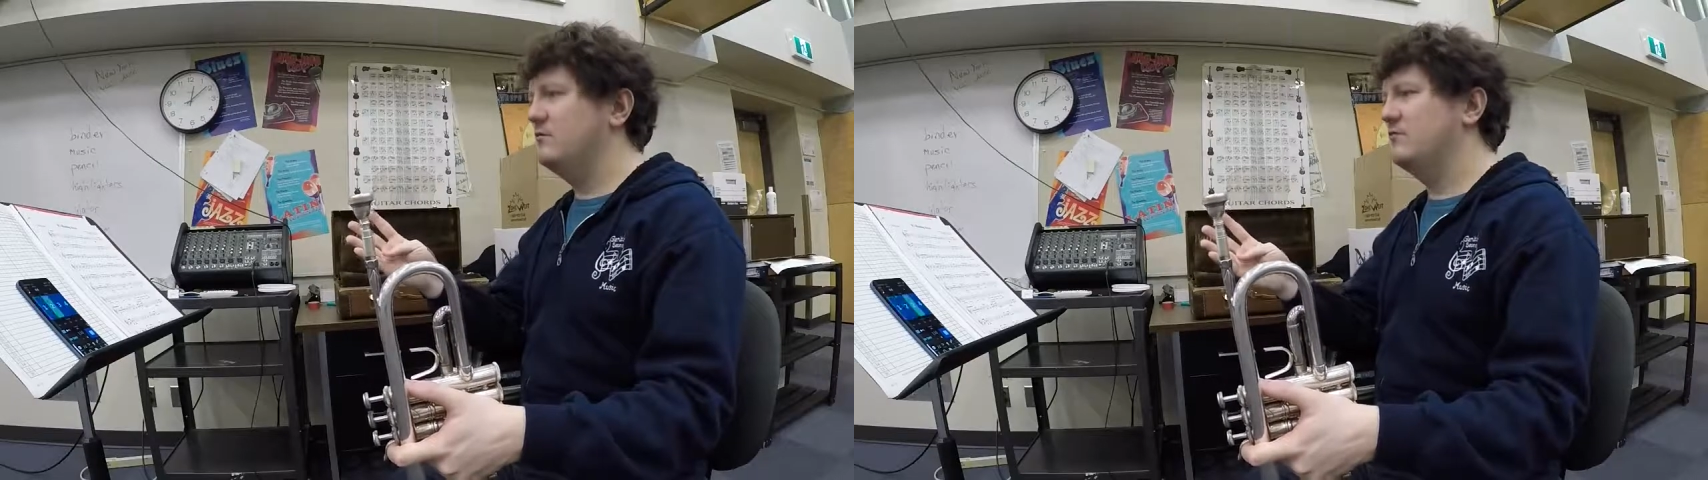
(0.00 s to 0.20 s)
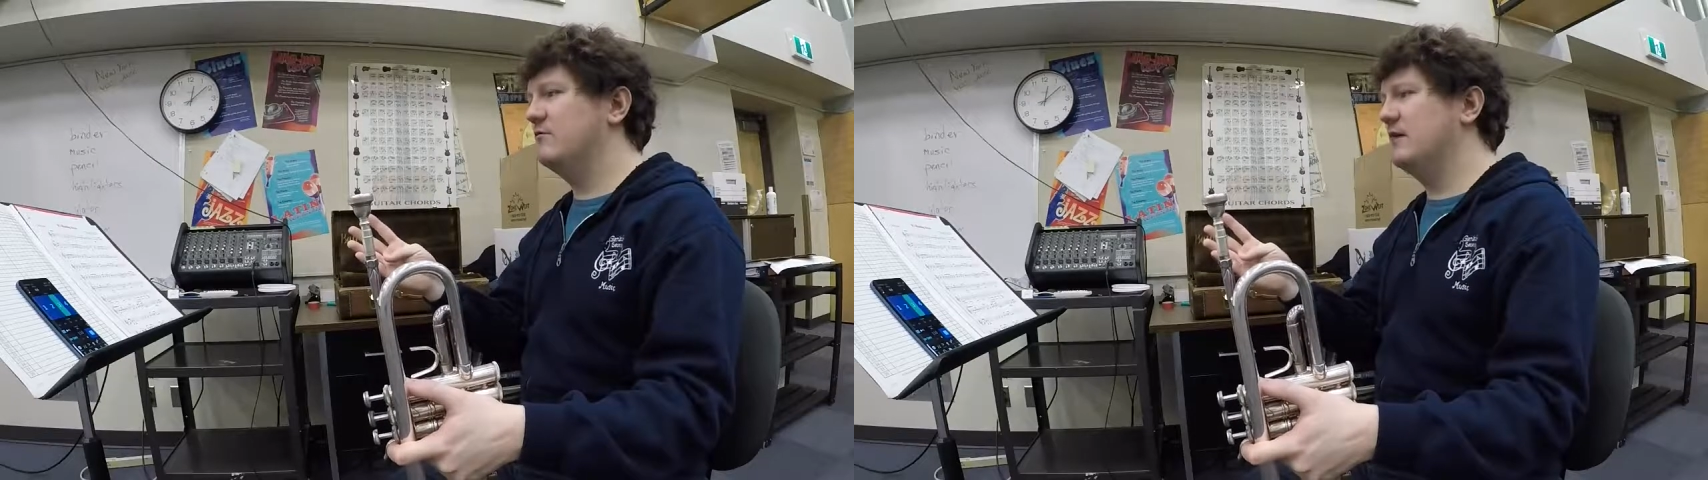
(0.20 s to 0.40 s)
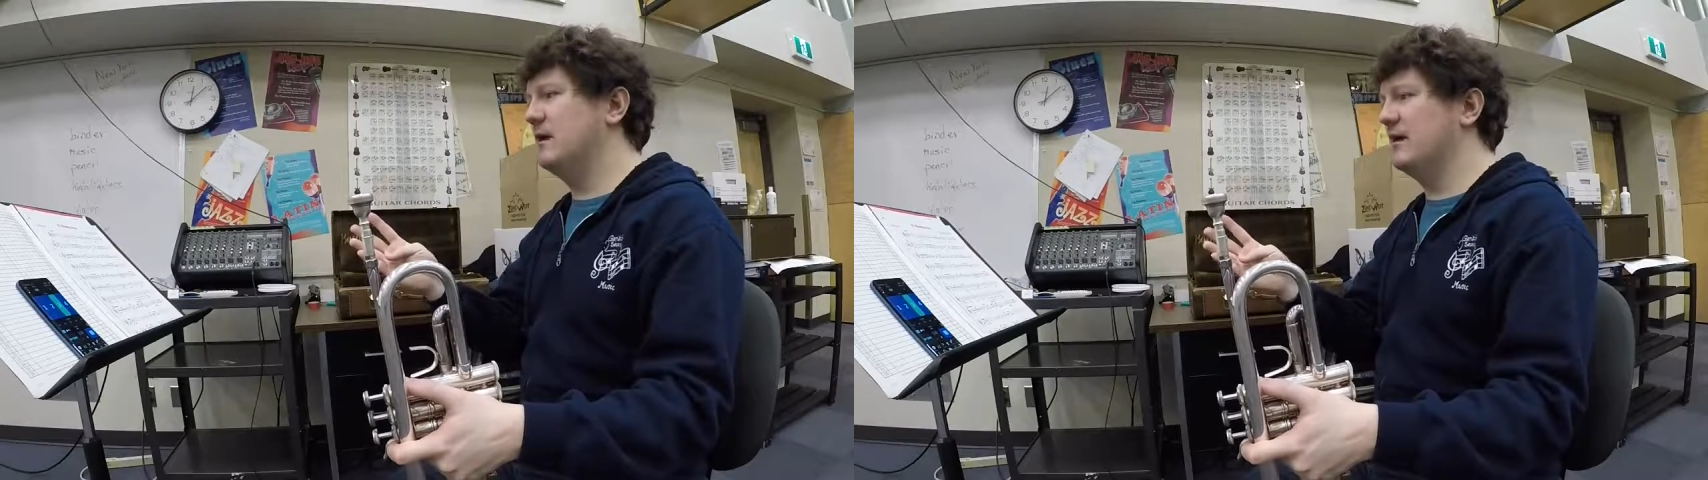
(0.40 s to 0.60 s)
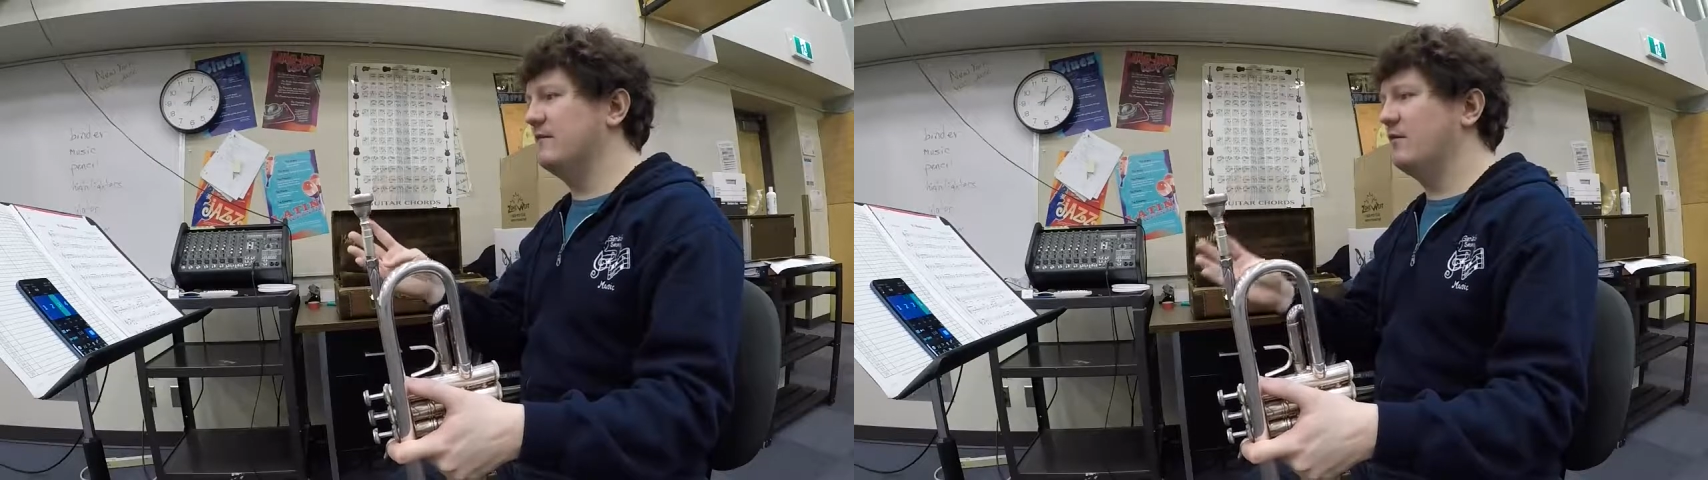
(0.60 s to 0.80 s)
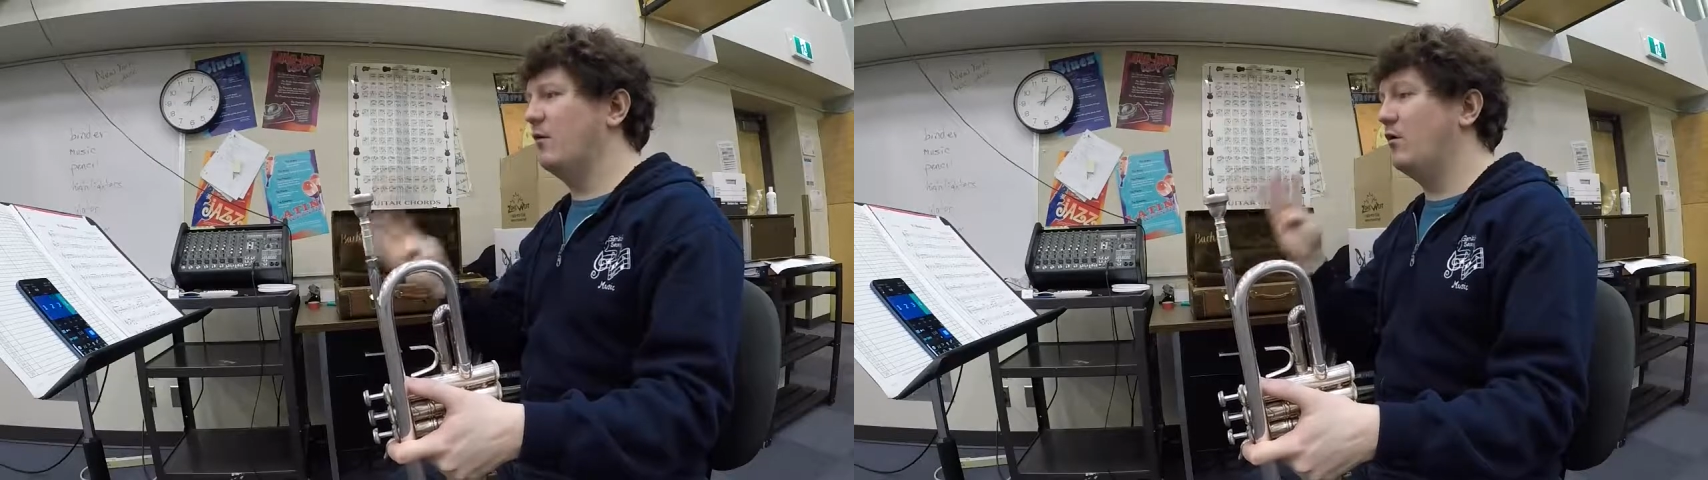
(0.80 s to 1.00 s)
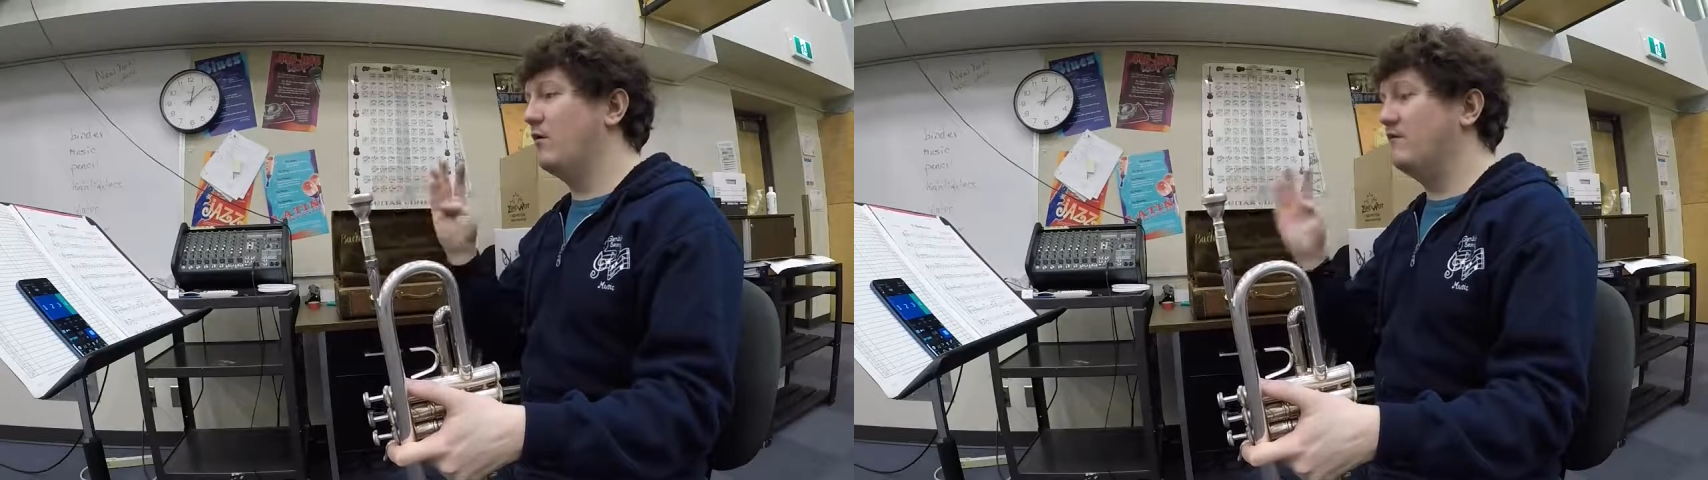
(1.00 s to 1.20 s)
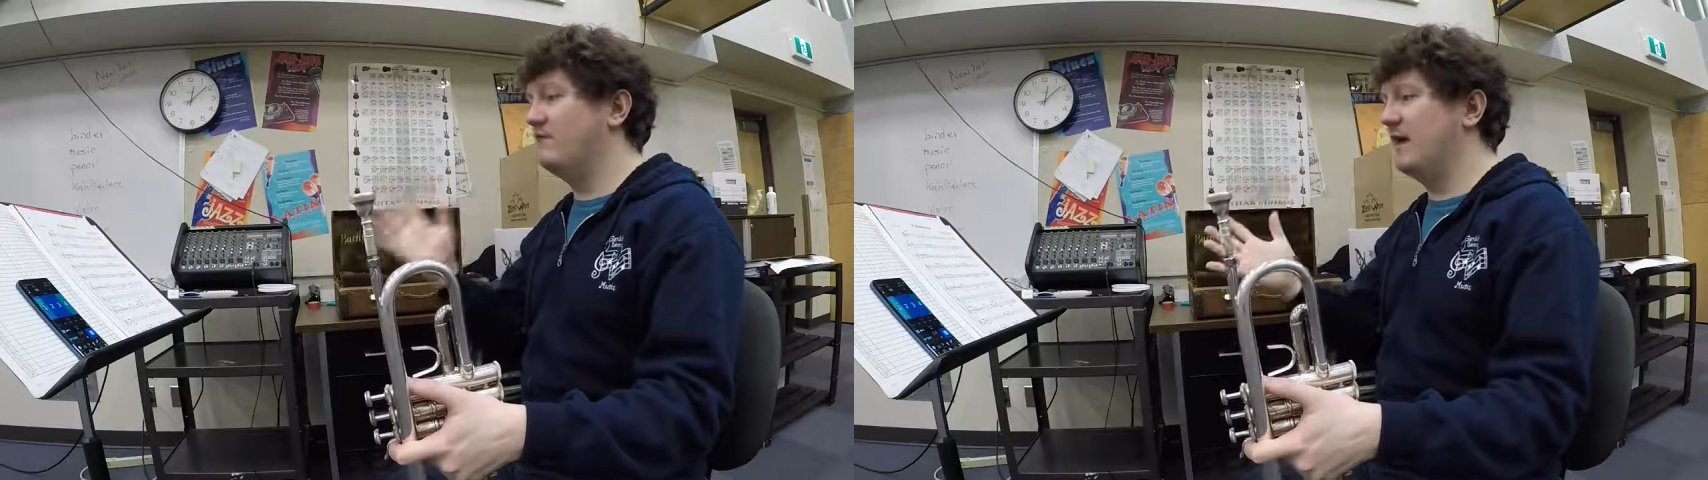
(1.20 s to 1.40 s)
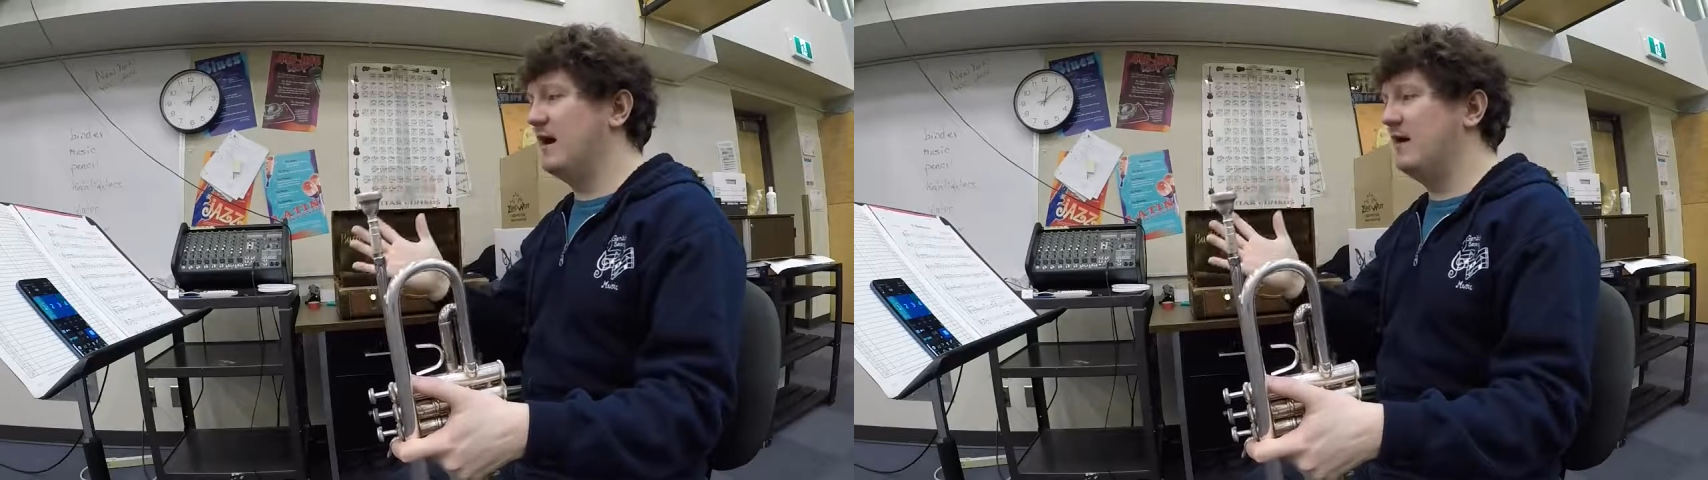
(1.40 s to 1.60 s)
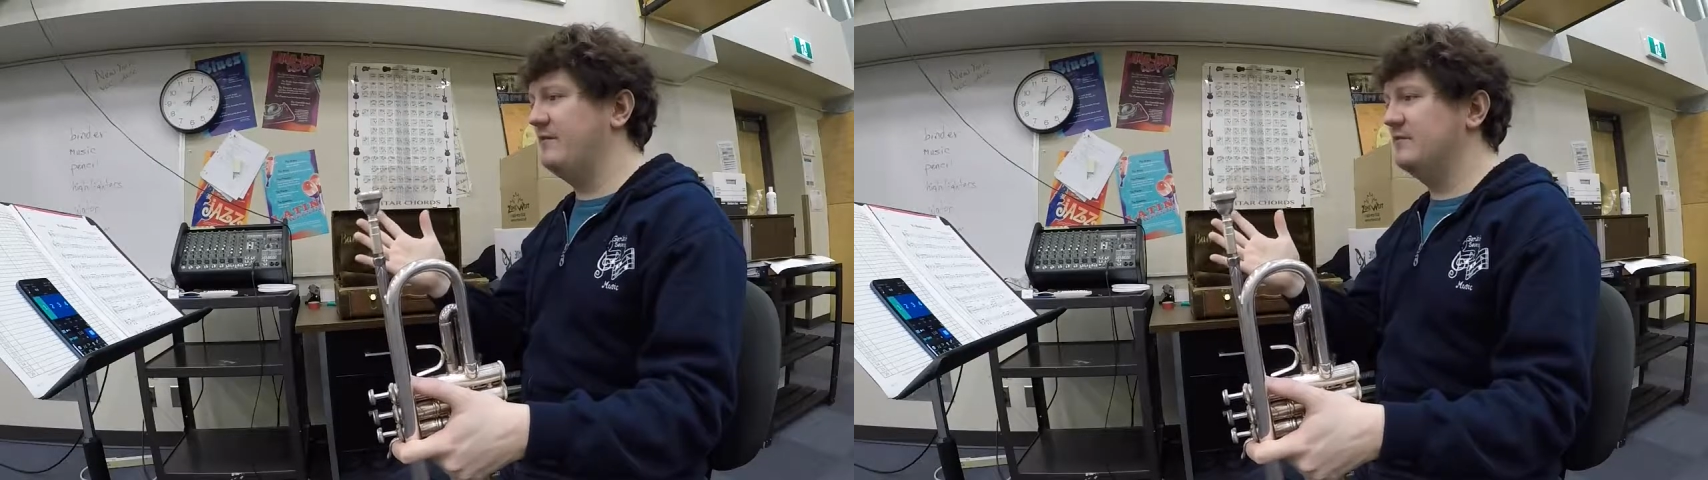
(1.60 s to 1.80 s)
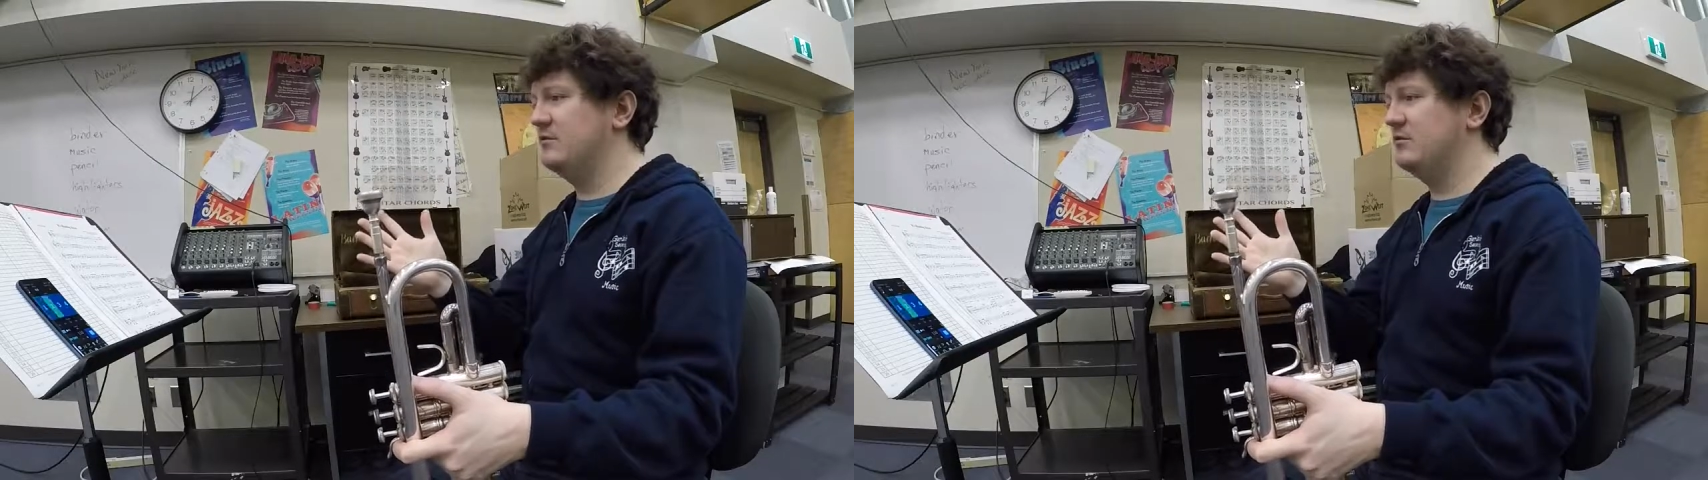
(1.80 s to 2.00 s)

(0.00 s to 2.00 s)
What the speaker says: 3, 4, 5,